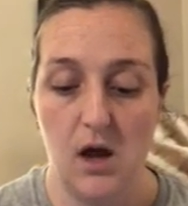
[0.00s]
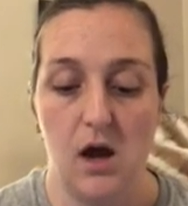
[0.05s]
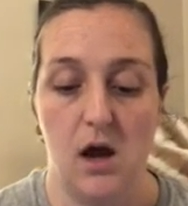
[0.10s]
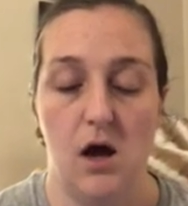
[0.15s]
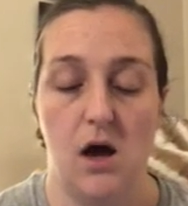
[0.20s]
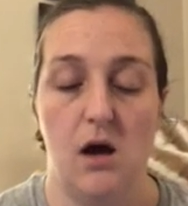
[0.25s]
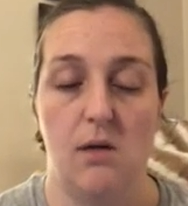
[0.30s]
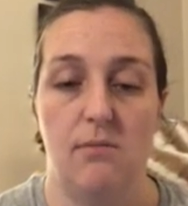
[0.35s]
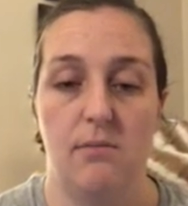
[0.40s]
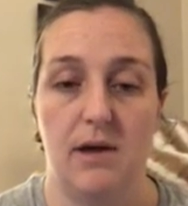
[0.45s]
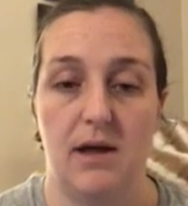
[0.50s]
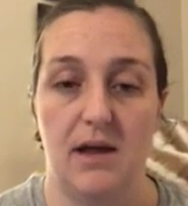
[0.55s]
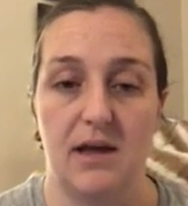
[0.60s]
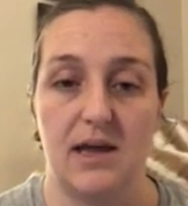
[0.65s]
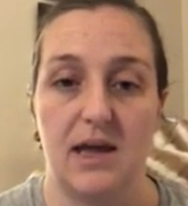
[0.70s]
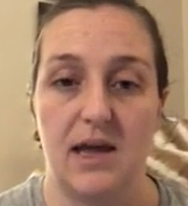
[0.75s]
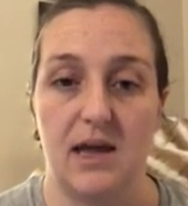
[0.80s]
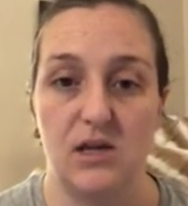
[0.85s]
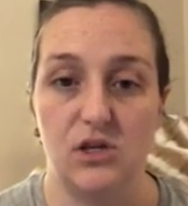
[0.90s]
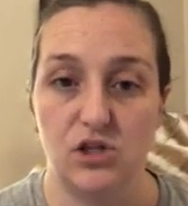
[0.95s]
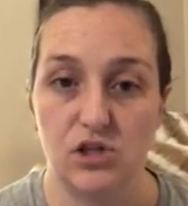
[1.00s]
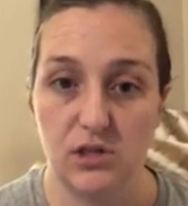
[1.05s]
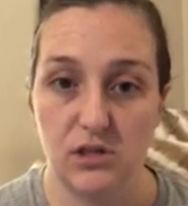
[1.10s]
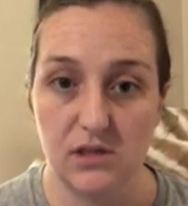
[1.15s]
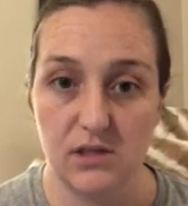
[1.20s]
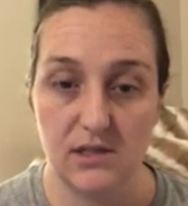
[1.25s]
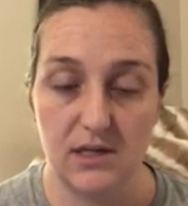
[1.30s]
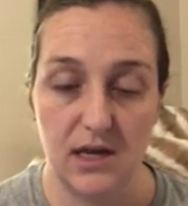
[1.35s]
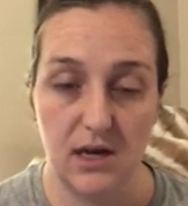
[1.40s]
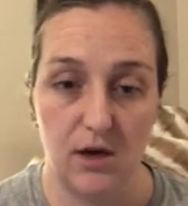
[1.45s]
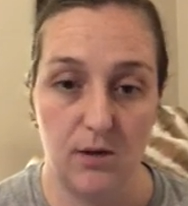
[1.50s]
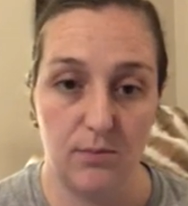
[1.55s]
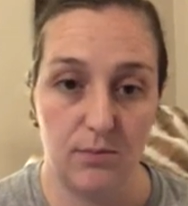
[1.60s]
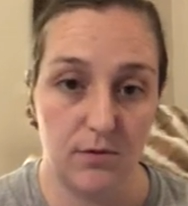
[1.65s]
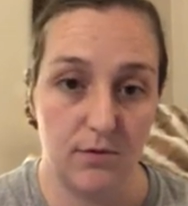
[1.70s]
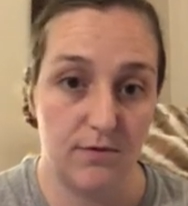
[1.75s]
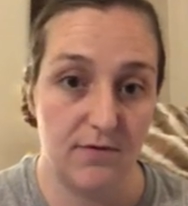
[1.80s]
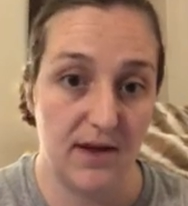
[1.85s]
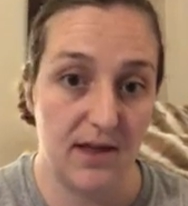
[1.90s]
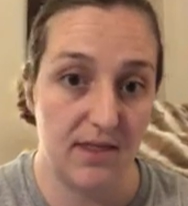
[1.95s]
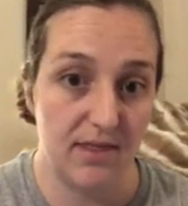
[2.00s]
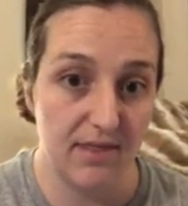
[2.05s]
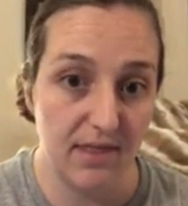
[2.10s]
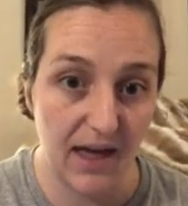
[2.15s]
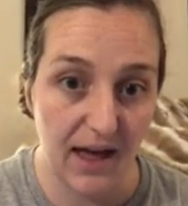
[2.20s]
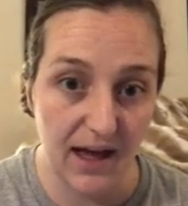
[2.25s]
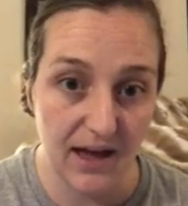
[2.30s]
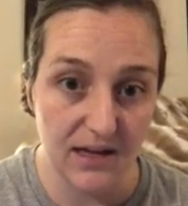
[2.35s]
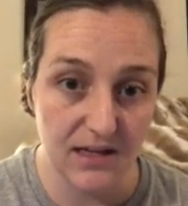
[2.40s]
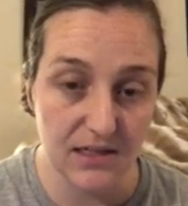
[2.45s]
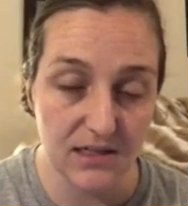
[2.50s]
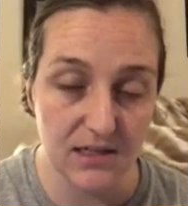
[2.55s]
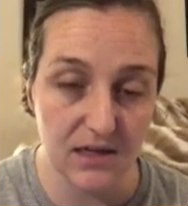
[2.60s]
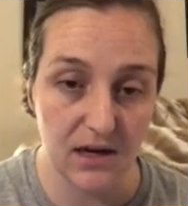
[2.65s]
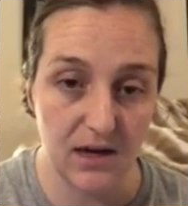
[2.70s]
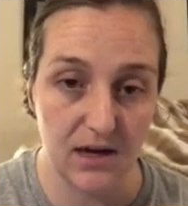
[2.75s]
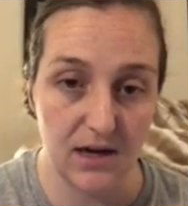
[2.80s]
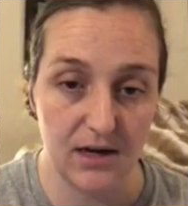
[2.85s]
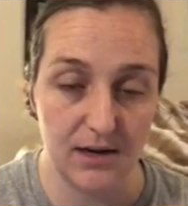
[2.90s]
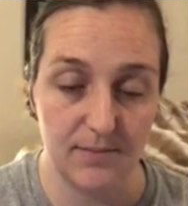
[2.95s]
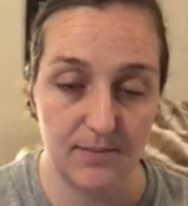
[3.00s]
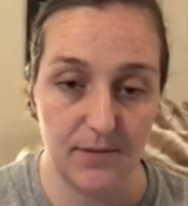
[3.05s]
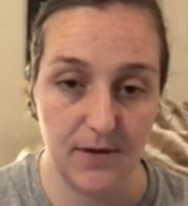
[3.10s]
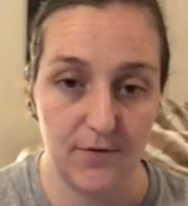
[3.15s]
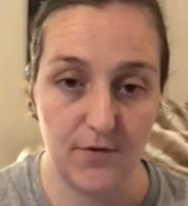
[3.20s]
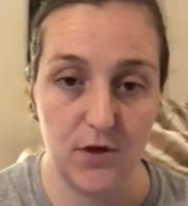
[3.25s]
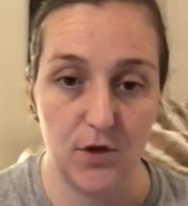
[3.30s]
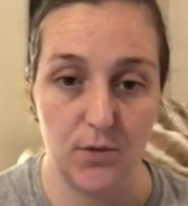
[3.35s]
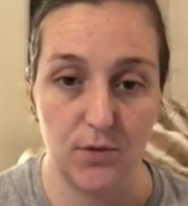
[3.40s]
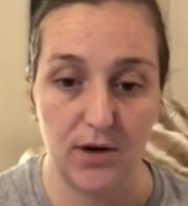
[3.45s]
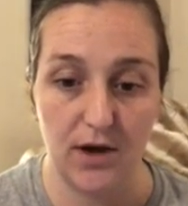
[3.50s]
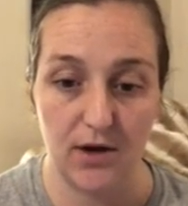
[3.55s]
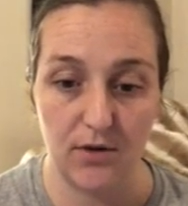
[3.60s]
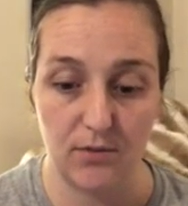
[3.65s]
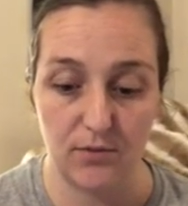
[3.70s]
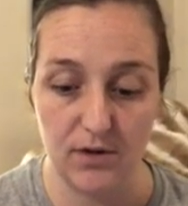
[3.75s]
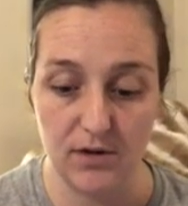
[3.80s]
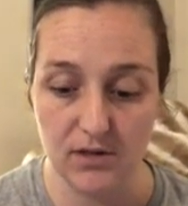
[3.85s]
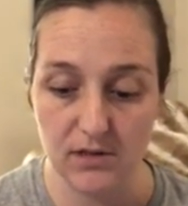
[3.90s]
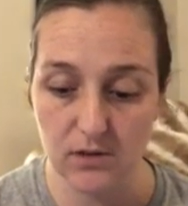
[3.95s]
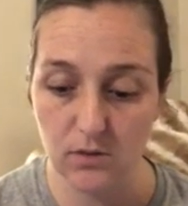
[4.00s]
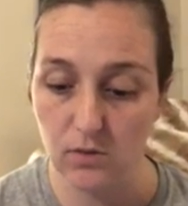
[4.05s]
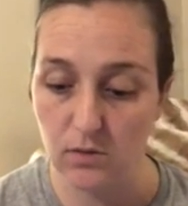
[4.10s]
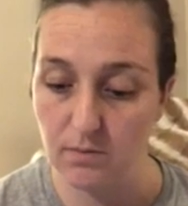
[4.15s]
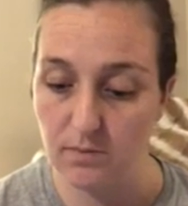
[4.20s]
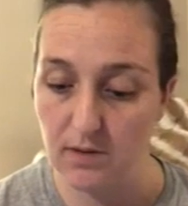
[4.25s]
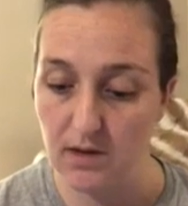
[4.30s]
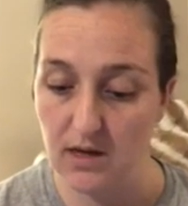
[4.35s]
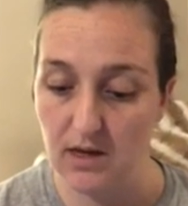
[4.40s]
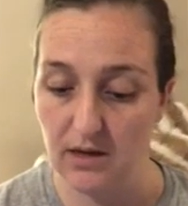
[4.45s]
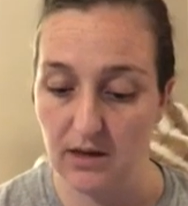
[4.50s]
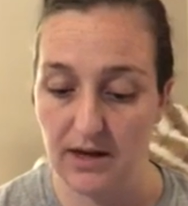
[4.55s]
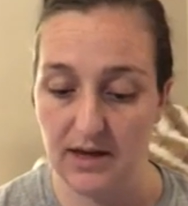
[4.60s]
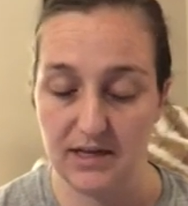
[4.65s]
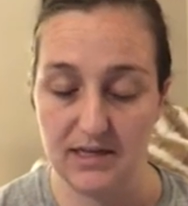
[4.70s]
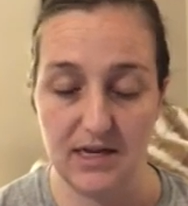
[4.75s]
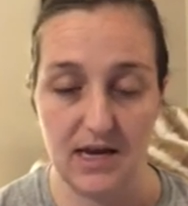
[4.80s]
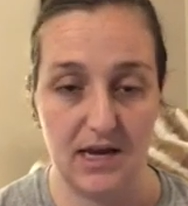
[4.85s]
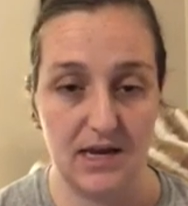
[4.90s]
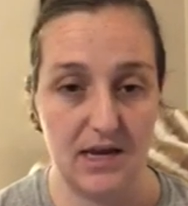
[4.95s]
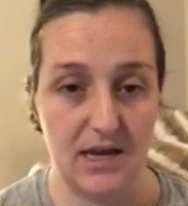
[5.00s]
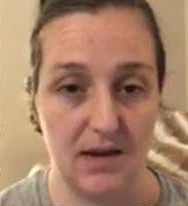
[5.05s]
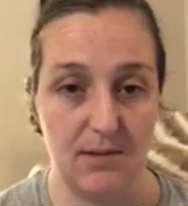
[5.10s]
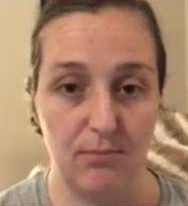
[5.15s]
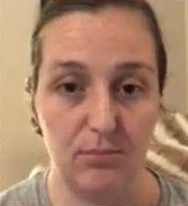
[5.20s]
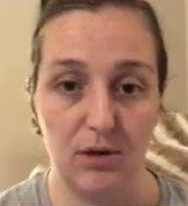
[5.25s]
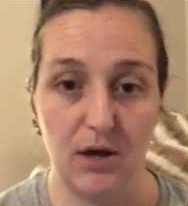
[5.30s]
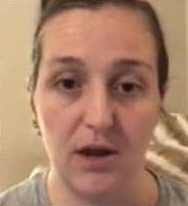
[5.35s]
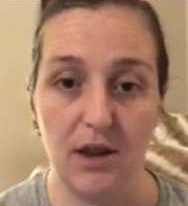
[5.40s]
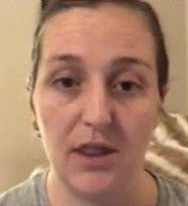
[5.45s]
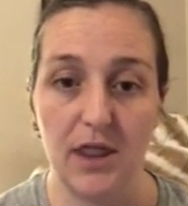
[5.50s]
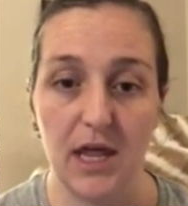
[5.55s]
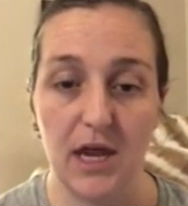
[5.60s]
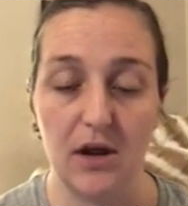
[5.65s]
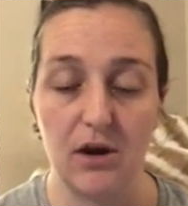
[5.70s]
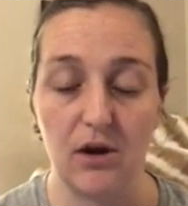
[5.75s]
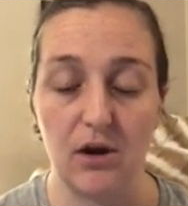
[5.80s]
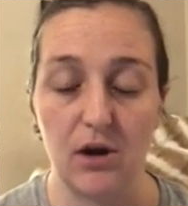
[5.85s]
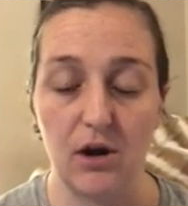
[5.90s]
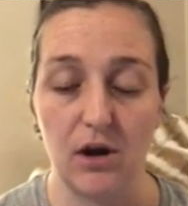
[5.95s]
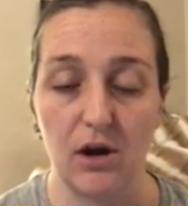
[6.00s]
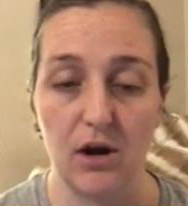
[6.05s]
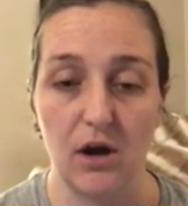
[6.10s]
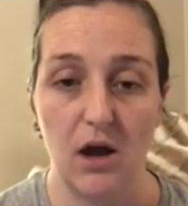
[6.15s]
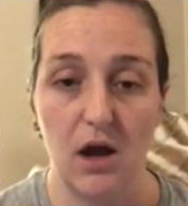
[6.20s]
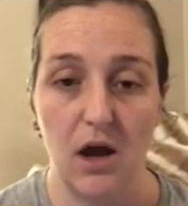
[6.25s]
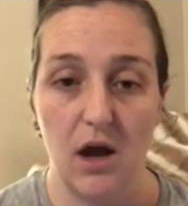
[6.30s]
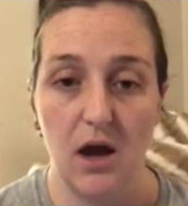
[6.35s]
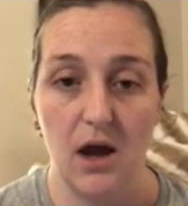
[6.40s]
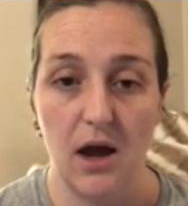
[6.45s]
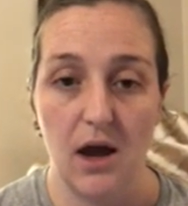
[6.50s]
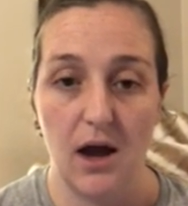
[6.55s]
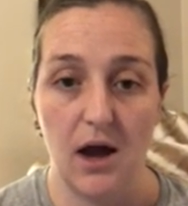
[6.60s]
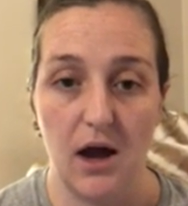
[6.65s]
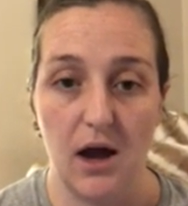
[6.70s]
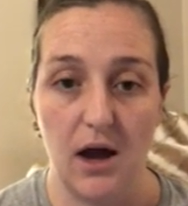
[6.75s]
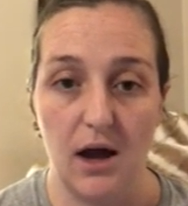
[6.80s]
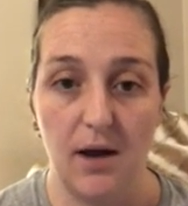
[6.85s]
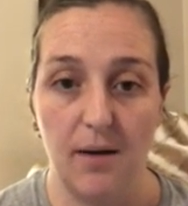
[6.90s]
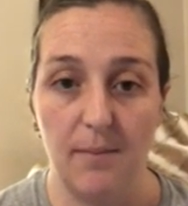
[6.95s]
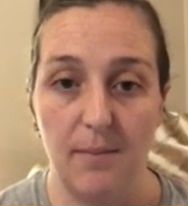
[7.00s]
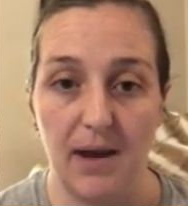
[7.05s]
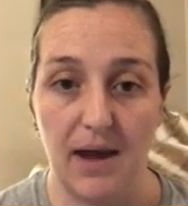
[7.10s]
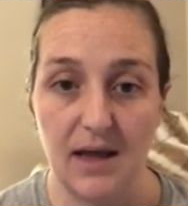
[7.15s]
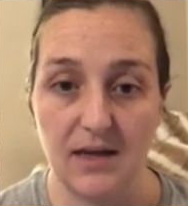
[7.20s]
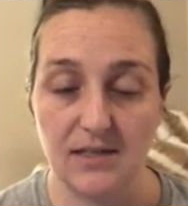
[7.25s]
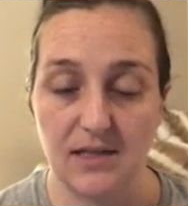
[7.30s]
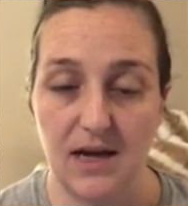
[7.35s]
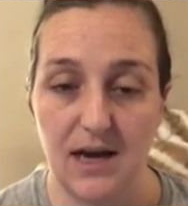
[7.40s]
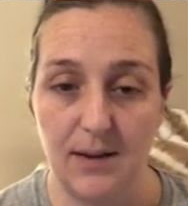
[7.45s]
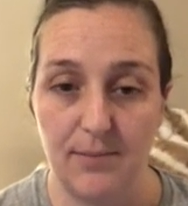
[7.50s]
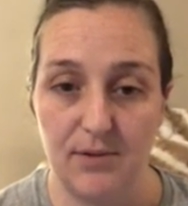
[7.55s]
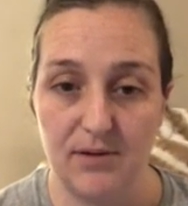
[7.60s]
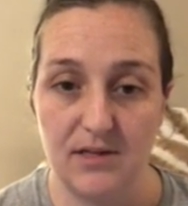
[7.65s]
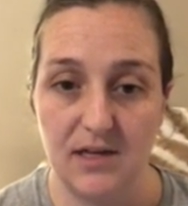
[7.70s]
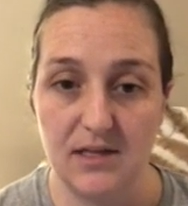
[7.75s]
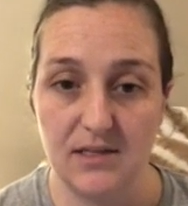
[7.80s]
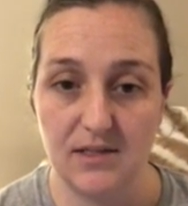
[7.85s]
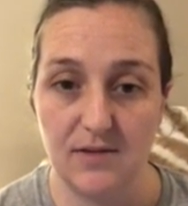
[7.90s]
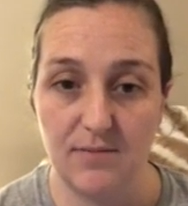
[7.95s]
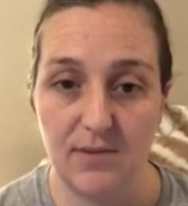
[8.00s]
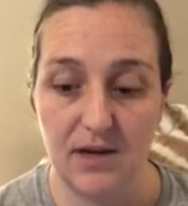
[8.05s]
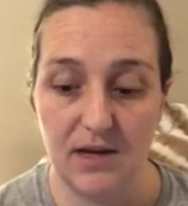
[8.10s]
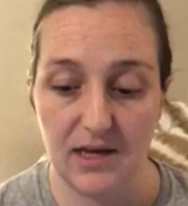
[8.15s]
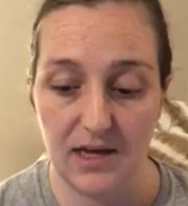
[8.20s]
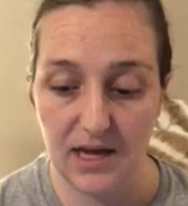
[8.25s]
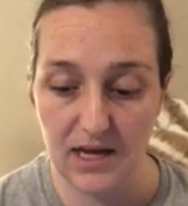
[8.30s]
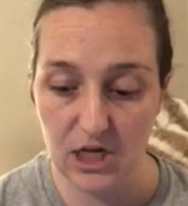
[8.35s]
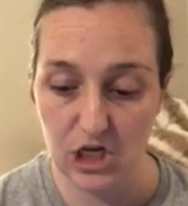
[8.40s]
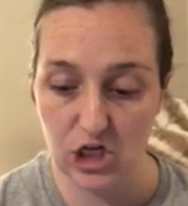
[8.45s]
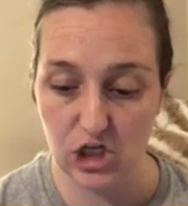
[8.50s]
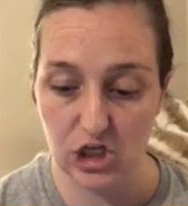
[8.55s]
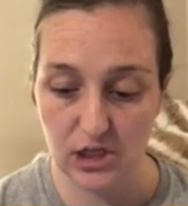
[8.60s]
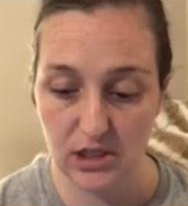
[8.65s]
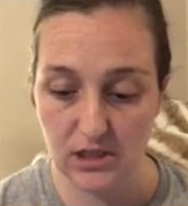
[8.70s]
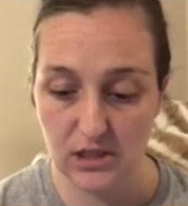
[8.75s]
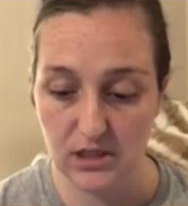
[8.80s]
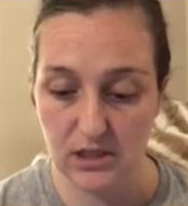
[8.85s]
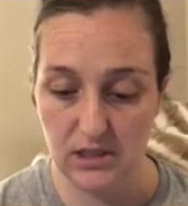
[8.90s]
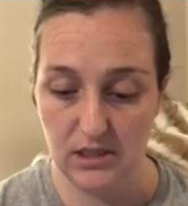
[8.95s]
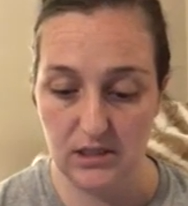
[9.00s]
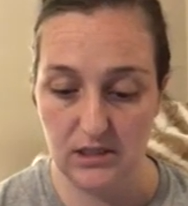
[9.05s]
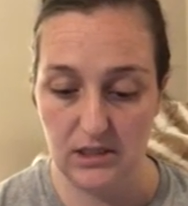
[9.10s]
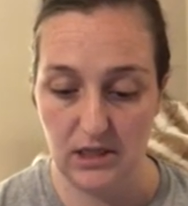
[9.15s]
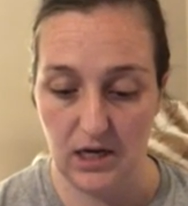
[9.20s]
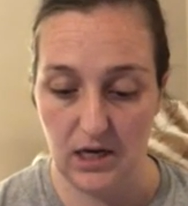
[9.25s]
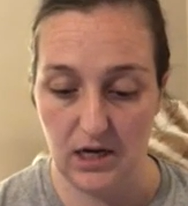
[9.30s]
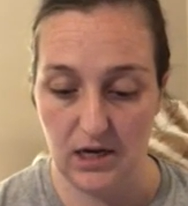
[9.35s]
Medications to help prevent that, if you were at risk, would be like taking a blood thinner, antihypertensive medications,